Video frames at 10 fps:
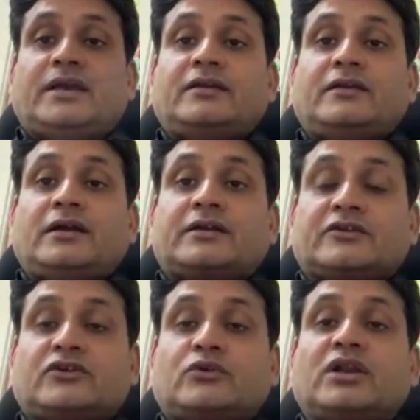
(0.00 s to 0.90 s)
By
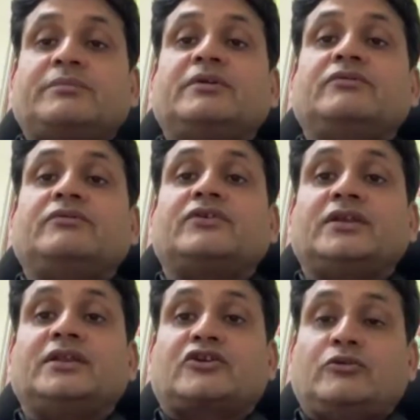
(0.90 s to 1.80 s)
ultrasonography, we
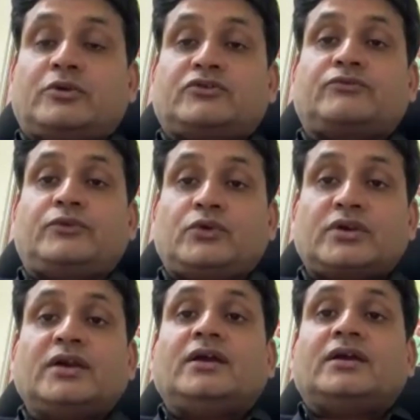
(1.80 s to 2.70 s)
see the accumulation
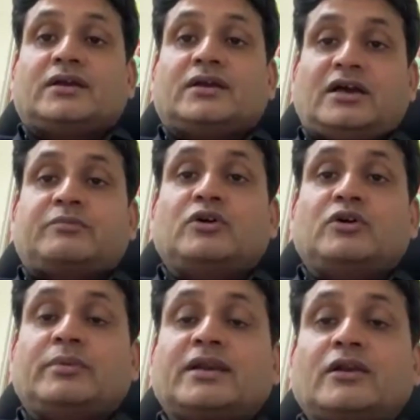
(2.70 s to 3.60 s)
fluid in the
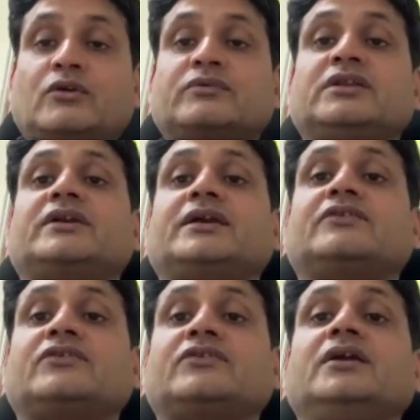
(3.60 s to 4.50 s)
abdomen. Along with that, we
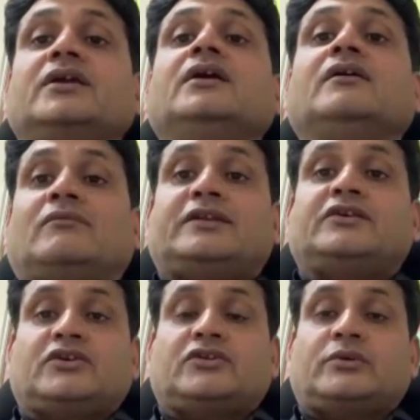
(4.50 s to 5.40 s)
can see what
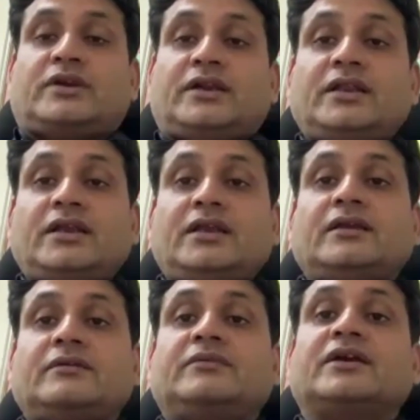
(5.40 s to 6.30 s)
is the stress of
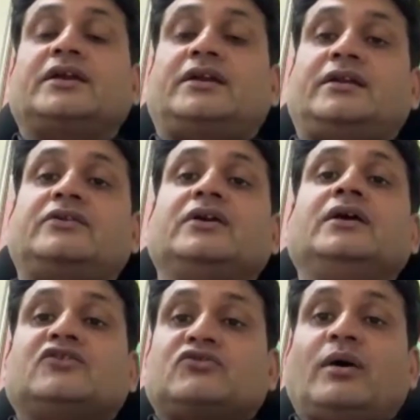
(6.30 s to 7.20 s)
kidney, if the kidney is
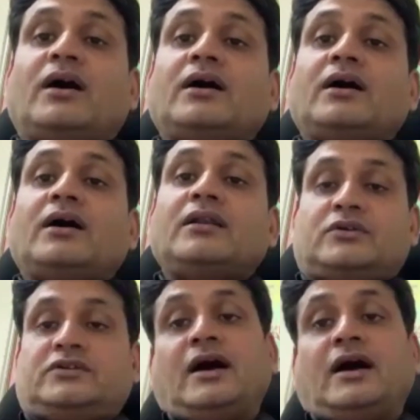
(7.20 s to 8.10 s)
small
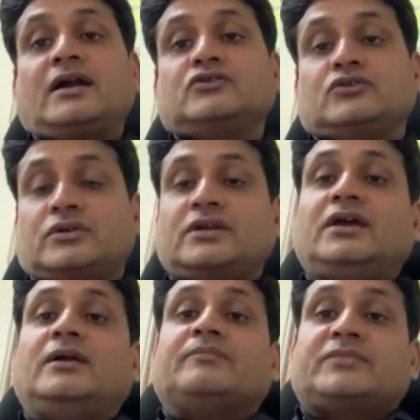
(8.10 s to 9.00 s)
or is large,
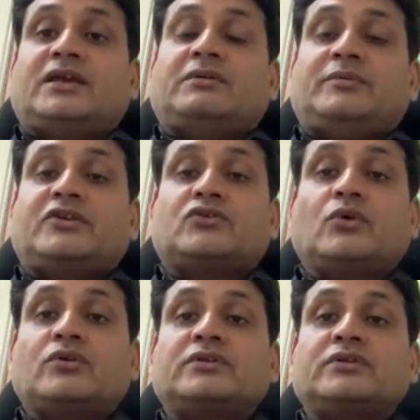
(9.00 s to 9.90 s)
or there may be
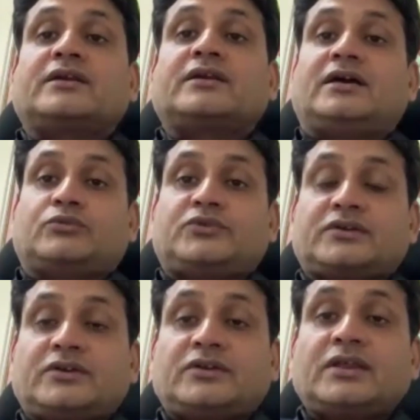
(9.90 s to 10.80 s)
stone that cause
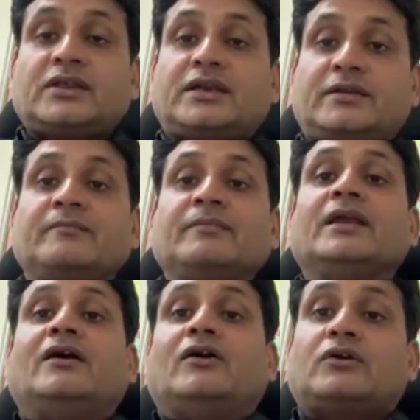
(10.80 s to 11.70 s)
obstruction in the kidney,
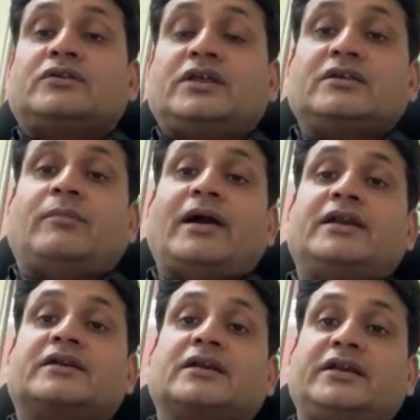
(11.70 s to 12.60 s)
or there is a
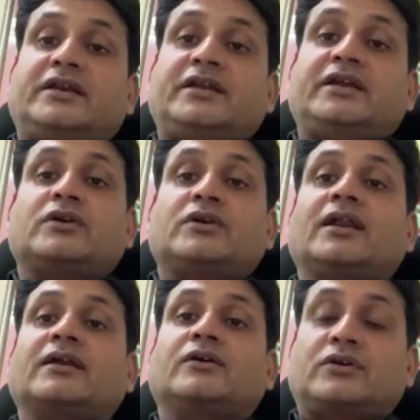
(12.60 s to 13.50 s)
bilateral kidney and
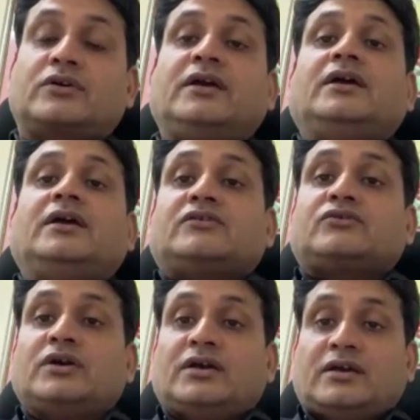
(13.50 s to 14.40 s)
ureter are
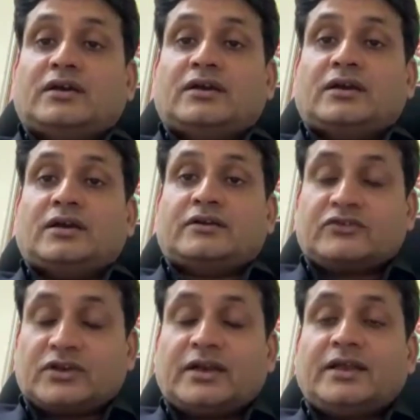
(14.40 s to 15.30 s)

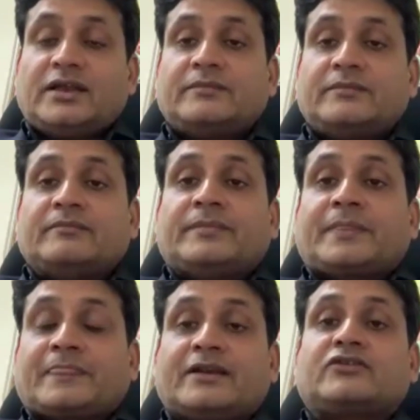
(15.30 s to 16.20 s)
got distended,
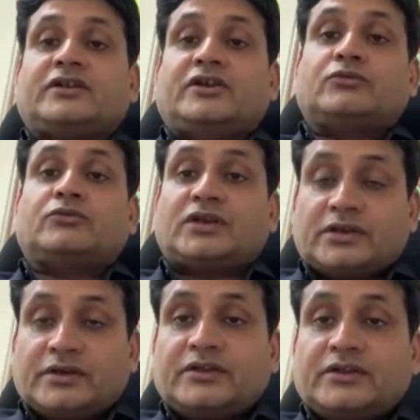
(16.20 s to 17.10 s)
that's a
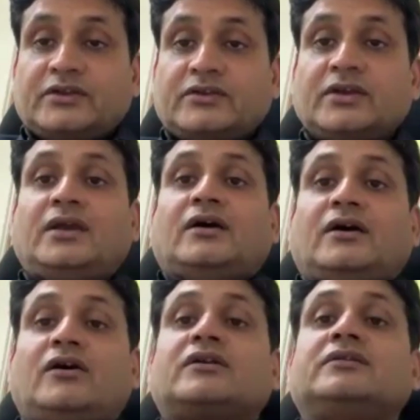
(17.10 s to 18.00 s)
obstructive disease,
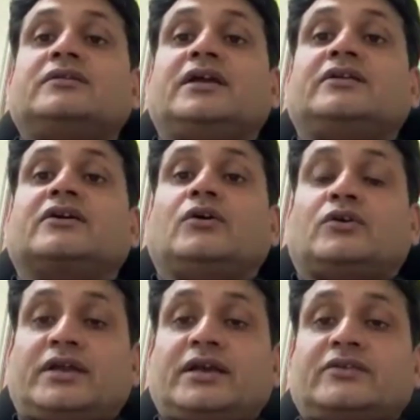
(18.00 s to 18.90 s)
or there is a
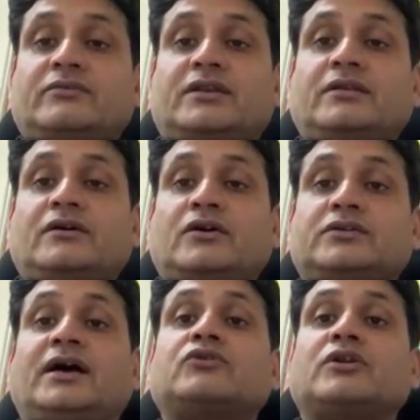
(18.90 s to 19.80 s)
cortex with
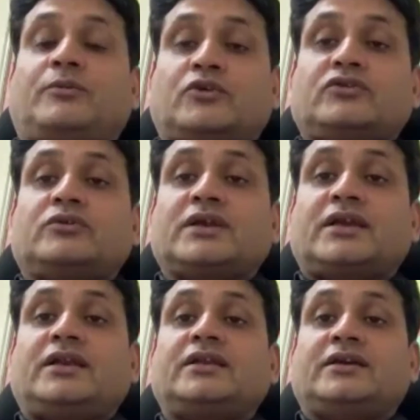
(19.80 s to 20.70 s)
or the outer portion of
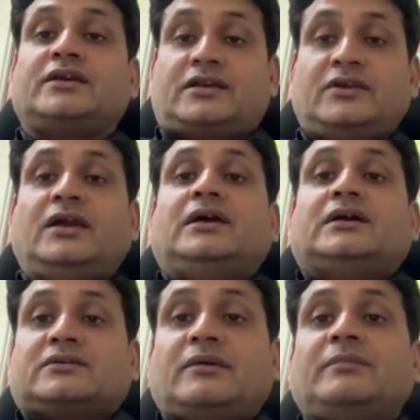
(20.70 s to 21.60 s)
the kidney that is
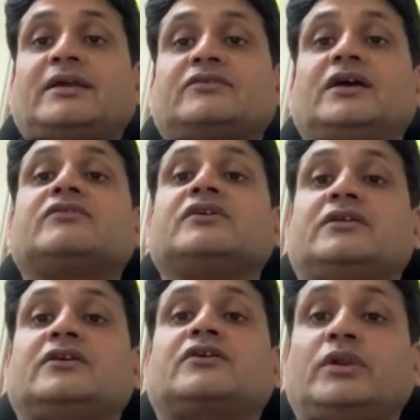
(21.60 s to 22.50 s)
damage, then
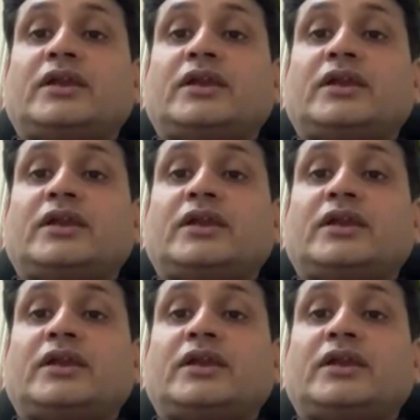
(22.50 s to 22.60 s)
such as the